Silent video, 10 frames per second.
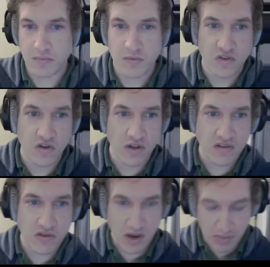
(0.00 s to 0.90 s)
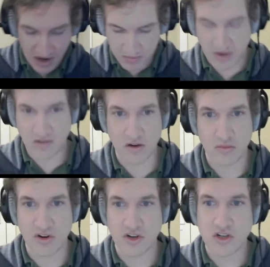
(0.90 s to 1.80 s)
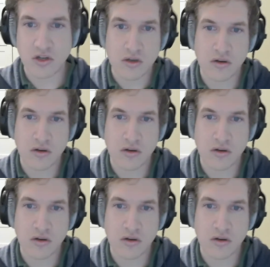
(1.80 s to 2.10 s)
So let's look at path-based enumeration.